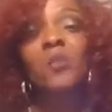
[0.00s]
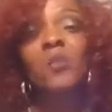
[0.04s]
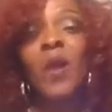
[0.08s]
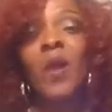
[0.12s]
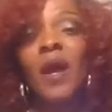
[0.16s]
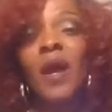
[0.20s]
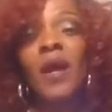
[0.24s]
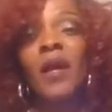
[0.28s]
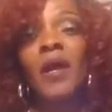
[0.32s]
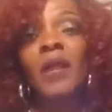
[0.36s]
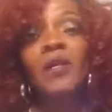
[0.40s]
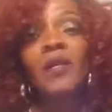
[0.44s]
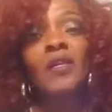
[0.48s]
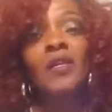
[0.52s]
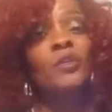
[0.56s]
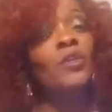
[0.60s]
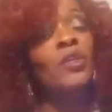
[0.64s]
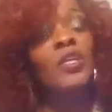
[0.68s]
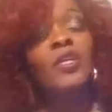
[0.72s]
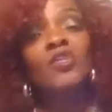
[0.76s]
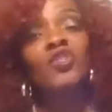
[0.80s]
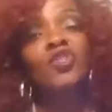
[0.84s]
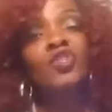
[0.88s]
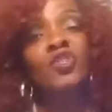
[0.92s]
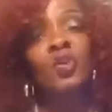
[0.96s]
why you
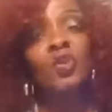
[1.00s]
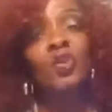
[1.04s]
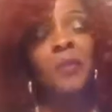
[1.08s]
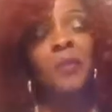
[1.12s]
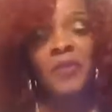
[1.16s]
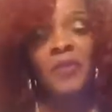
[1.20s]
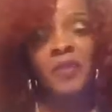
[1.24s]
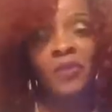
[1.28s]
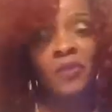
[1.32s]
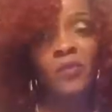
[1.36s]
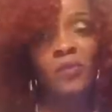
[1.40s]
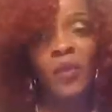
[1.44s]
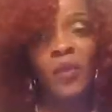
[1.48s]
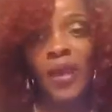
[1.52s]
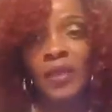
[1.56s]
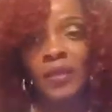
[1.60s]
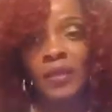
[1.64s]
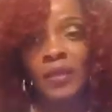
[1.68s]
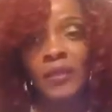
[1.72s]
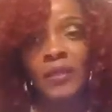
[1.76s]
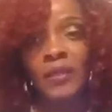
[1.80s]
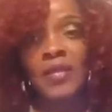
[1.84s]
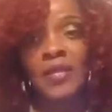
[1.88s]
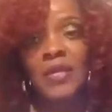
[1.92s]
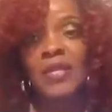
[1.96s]
didn't show up at the
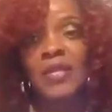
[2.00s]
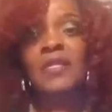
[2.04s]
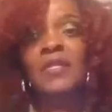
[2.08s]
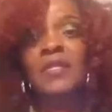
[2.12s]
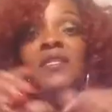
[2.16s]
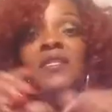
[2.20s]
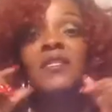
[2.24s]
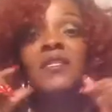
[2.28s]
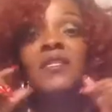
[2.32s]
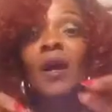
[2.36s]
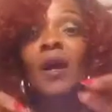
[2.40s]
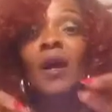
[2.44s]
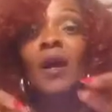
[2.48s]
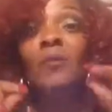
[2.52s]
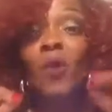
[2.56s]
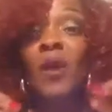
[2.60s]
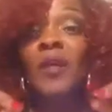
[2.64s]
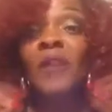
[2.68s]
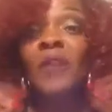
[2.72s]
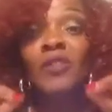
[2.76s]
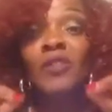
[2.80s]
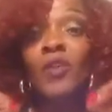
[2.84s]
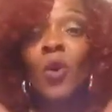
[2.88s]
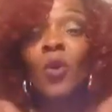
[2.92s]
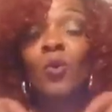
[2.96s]
rally.
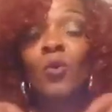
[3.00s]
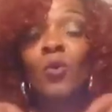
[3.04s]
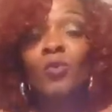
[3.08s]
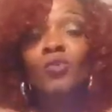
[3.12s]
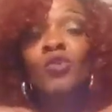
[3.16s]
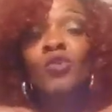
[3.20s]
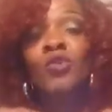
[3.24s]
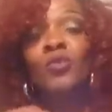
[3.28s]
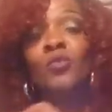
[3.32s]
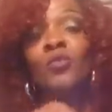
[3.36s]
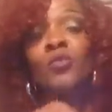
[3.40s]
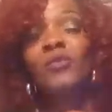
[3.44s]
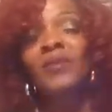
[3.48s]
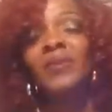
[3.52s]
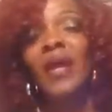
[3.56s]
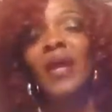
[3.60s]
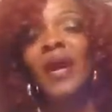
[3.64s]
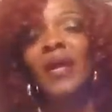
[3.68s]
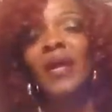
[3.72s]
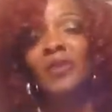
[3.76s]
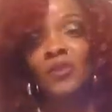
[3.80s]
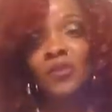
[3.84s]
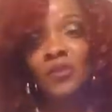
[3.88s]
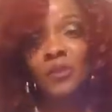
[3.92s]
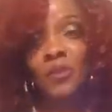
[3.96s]
Someone told you
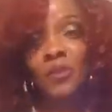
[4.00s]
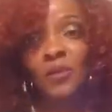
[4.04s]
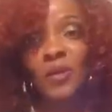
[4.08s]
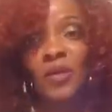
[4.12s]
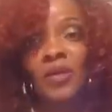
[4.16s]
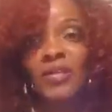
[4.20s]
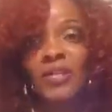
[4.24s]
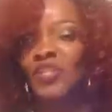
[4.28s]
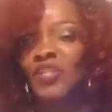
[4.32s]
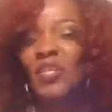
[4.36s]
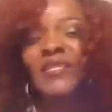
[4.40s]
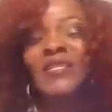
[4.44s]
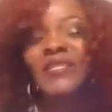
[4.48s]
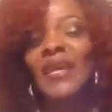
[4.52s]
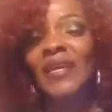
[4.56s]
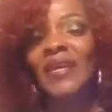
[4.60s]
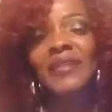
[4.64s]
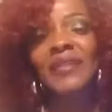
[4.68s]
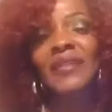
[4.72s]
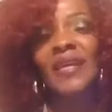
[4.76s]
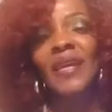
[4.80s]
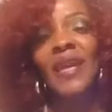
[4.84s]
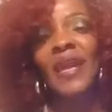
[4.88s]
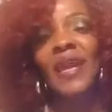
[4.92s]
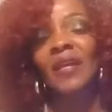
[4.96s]
not to. Just
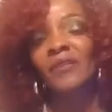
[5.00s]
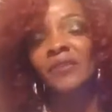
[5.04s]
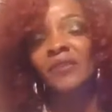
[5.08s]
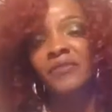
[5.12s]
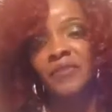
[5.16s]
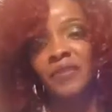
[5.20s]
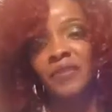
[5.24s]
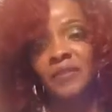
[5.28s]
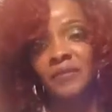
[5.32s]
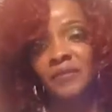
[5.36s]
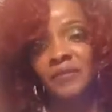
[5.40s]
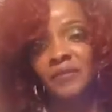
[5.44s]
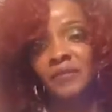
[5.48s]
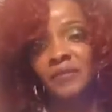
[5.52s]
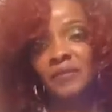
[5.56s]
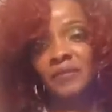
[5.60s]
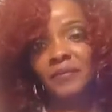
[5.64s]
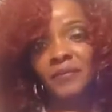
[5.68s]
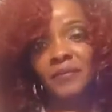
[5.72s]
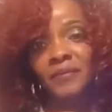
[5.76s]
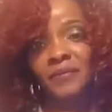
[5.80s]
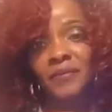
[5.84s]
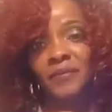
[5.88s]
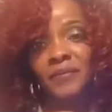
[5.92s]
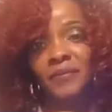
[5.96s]
like that elephant.
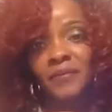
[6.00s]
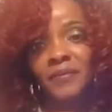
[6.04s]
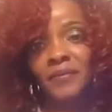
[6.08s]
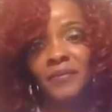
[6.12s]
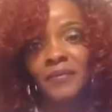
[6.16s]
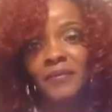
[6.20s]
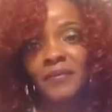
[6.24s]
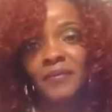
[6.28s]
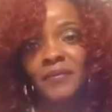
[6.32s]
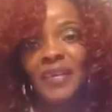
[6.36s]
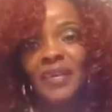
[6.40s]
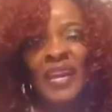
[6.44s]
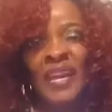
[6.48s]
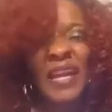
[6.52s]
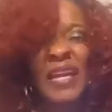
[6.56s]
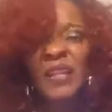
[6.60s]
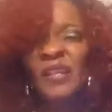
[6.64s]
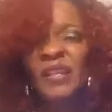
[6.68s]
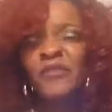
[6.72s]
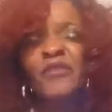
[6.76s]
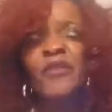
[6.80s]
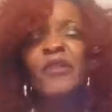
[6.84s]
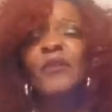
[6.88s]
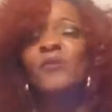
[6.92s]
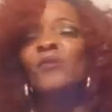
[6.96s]
The
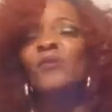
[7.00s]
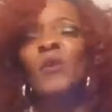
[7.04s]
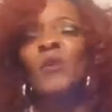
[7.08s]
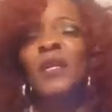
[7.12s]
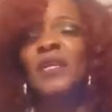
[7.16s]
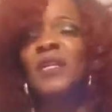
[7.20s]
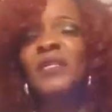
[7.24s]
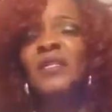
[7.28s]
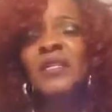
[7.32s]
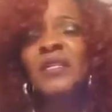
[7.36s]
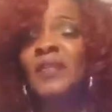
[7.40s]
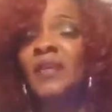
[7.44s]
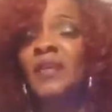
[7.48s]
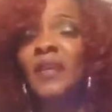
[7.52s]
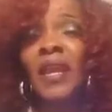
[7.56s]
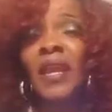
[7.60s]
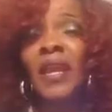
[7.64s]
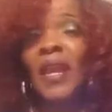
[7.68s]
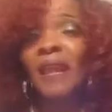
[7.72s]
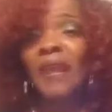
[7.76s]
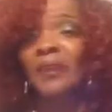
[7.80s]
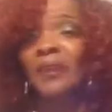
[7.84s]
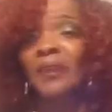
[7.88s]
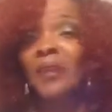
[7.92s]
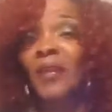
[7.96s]
elephant went into the
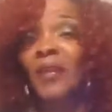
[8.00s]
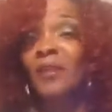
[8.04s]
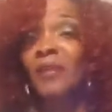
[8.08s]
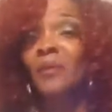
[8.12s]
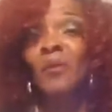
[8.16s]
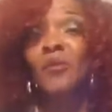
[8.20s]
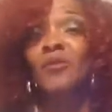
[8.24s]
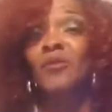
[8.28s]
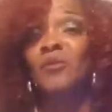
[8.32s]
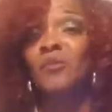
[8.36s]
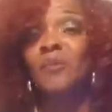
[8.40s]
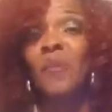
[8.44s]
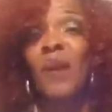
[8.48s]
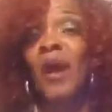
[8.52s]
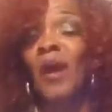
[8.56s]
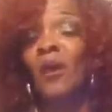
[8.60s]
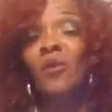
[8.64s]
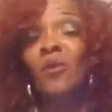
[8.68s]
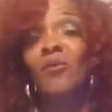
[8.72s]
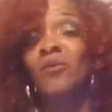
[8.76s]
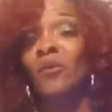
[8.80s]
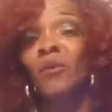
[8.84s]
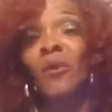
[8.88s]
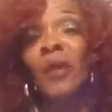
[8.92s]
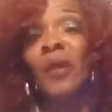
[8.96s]
game being the most
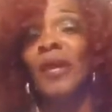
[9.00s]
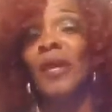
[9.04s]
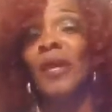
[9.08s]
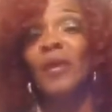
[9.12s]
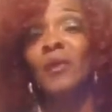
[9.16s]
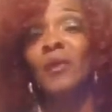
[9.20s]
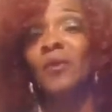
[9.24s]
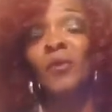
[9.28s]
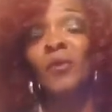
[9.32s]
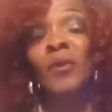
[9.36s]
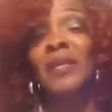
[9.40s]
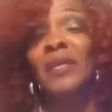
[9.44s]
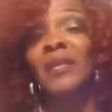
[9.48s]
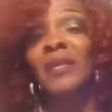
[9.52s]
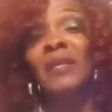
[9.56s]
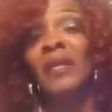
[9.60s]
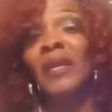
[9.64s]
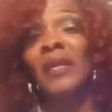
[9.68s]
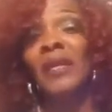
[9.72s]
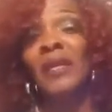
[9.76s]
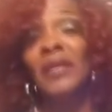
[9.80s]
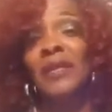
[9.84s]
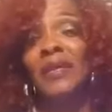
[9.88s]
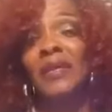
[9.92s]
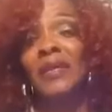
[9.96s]
powerful animal in the
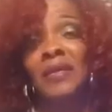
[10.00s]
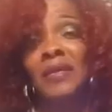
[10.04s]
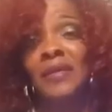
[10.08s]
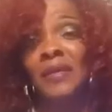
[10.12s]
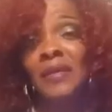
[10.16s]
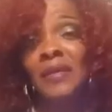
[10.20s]
land.